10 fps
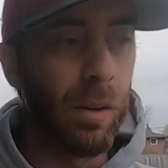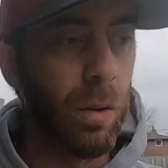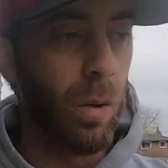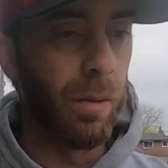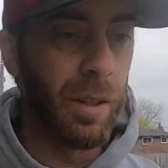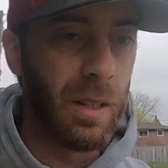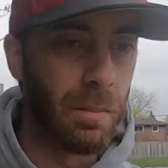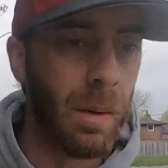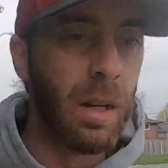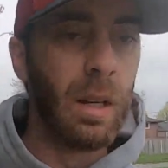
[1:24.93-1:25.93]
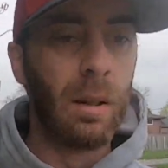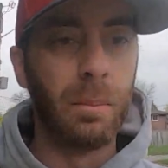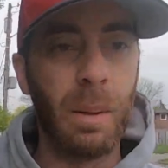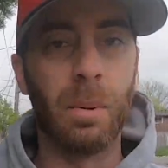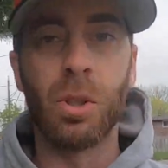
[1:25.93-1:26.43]
I don't know if it's
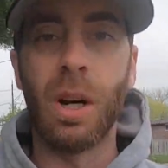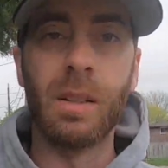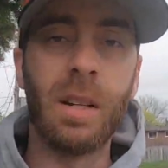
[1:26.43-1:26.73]
people trying